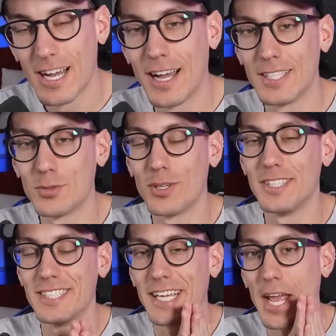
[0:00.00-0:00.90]
I just wanted
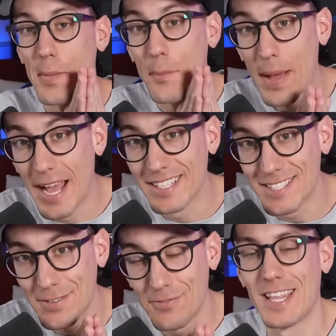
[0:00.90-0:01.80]
to say a
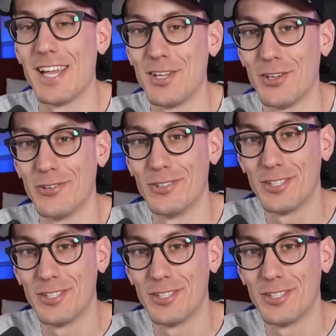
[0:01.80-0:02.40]
massive thank you